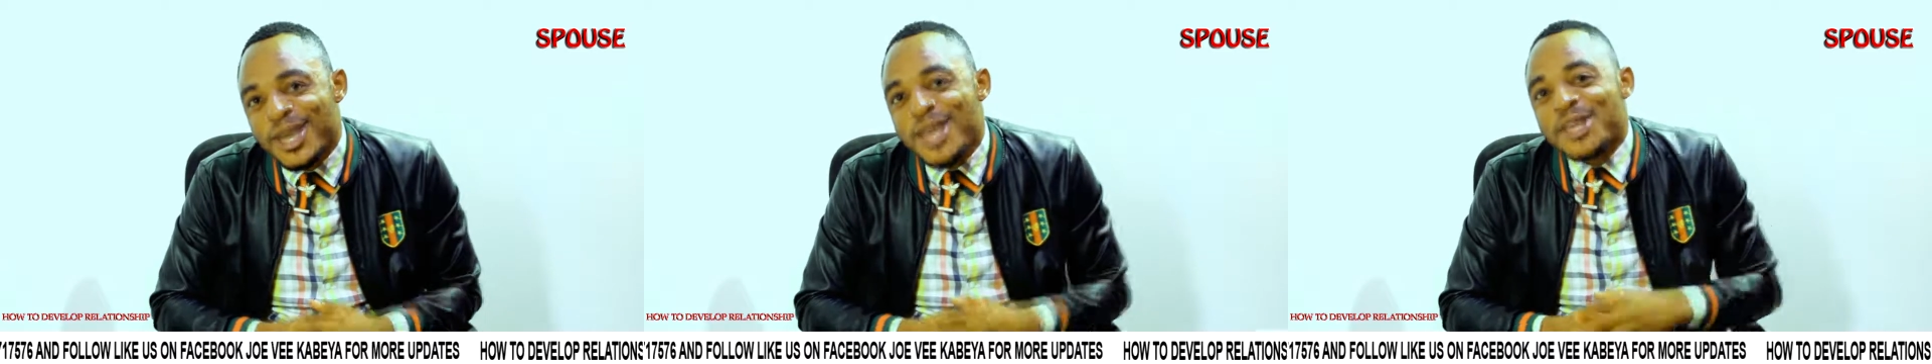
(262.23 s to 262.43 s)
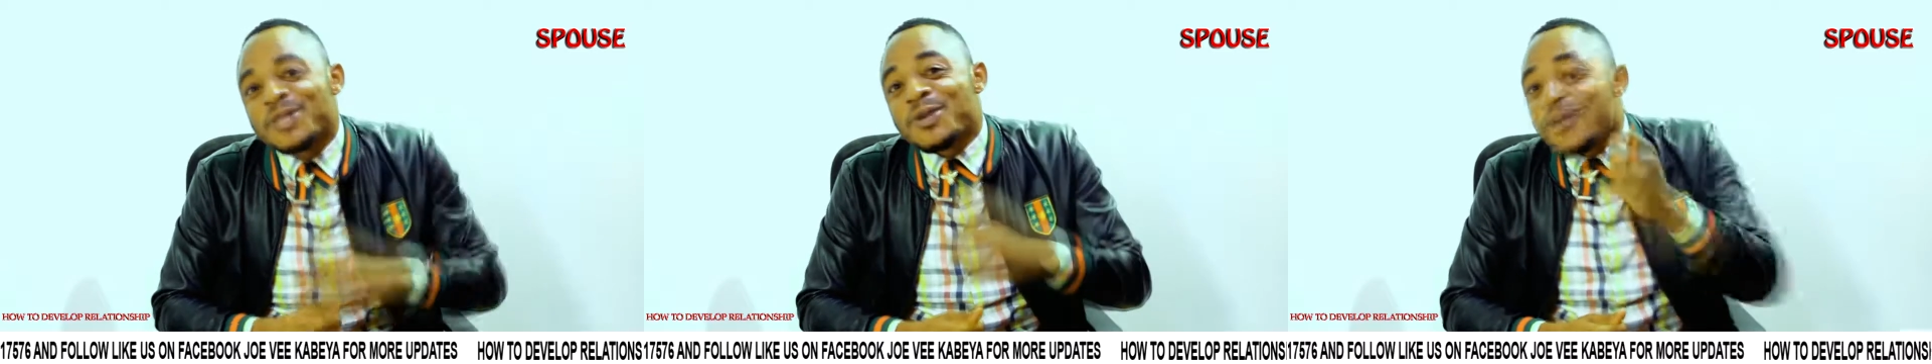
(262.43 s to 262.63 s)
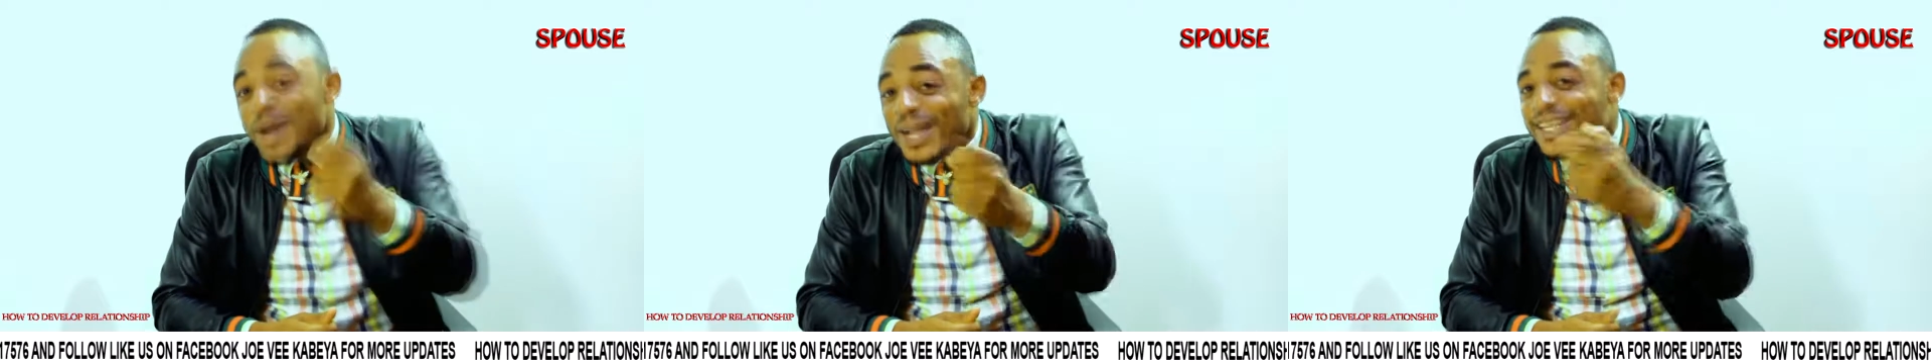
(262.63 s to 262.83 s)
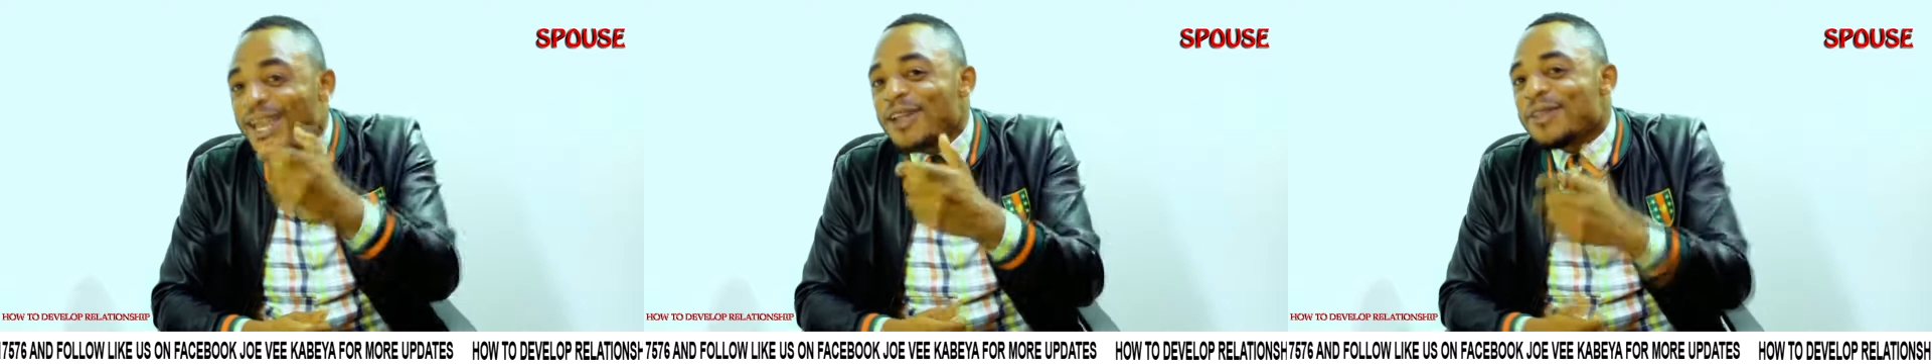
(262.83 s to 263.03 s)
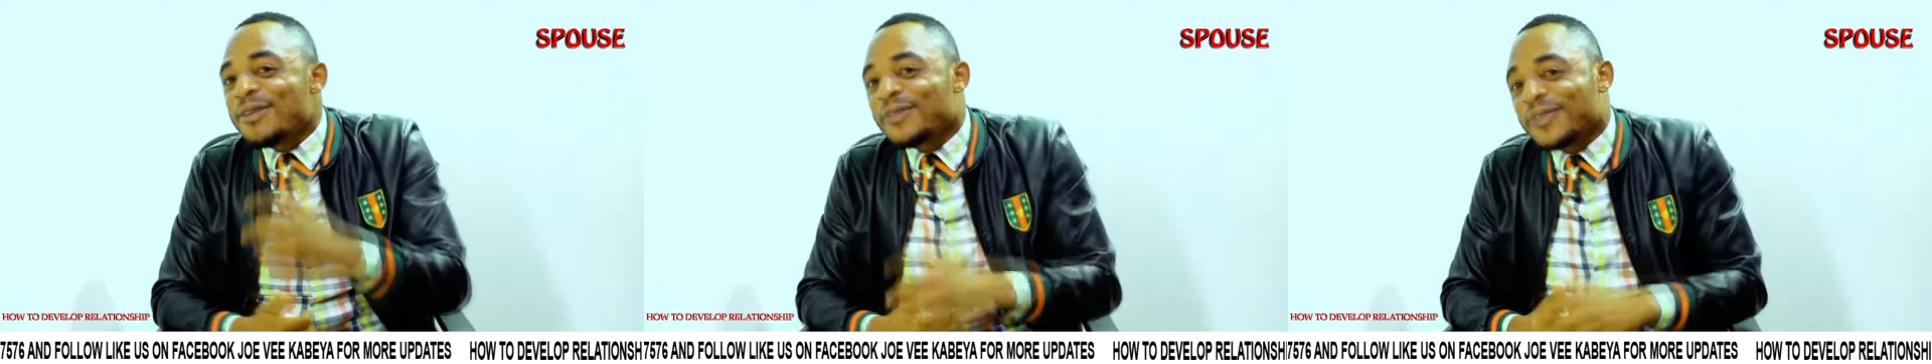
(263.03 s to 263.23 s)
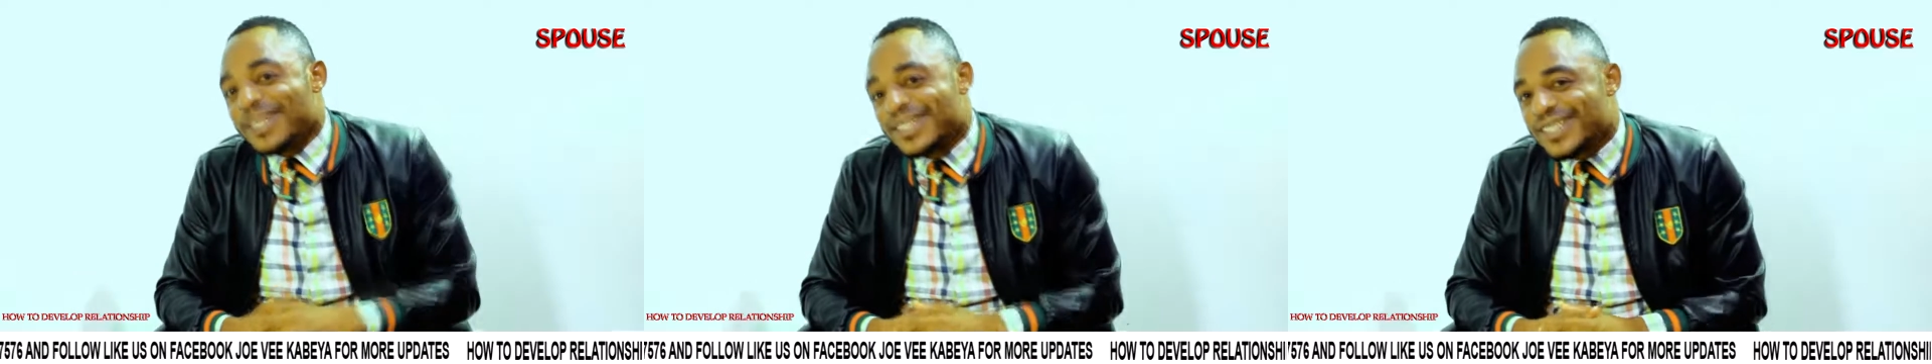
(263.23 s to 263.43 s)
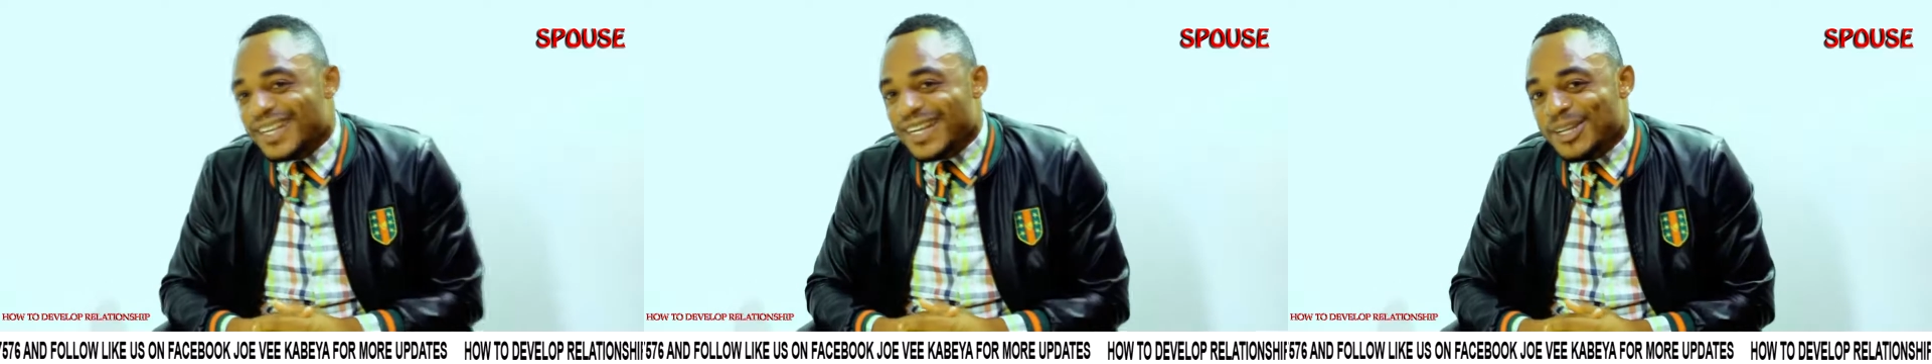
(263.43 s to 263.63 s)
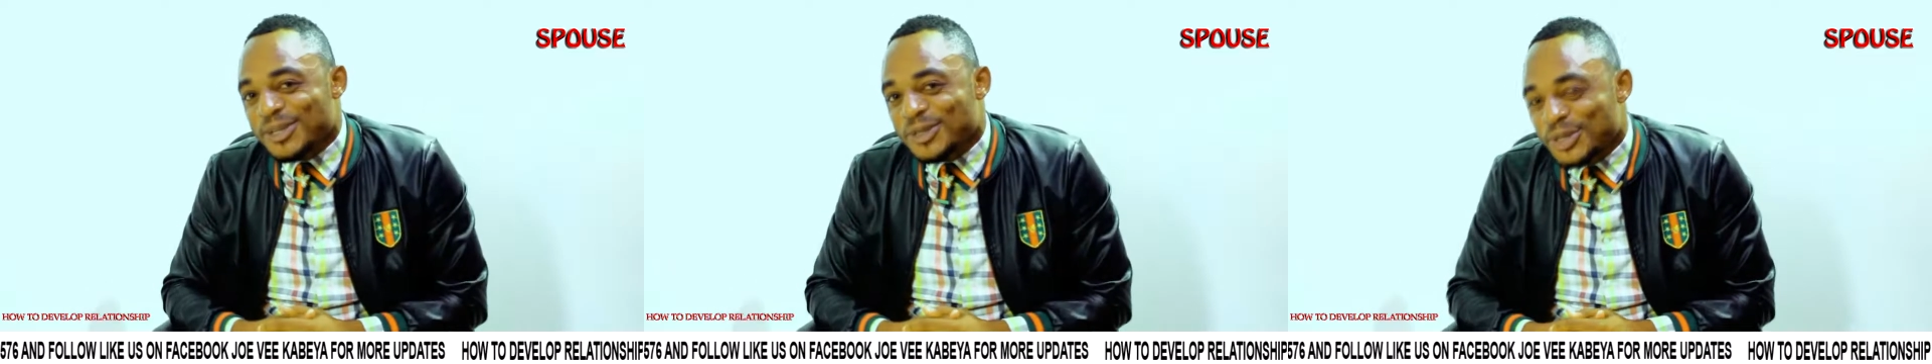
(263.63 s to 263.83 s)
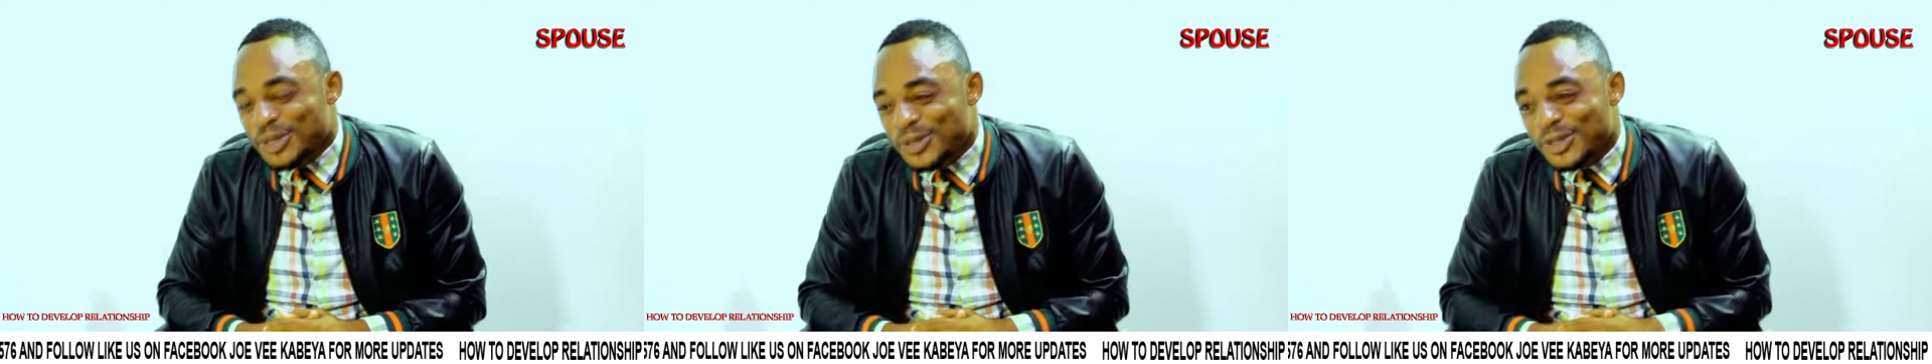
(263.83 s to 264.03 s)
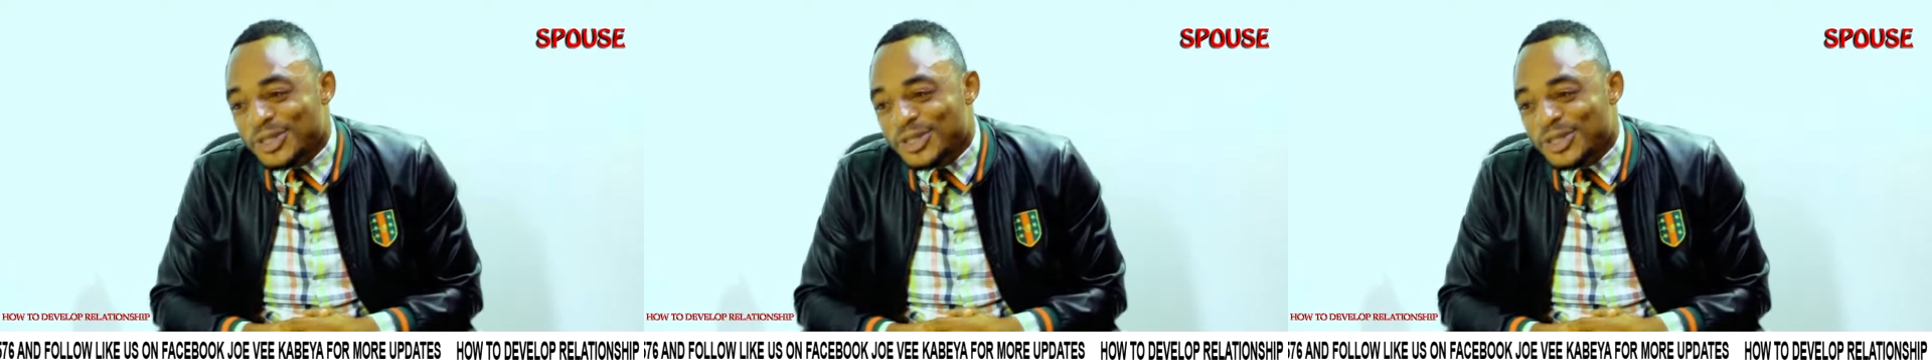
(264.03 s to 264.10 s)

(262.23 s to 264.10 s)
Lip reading: So what kind of criteria do you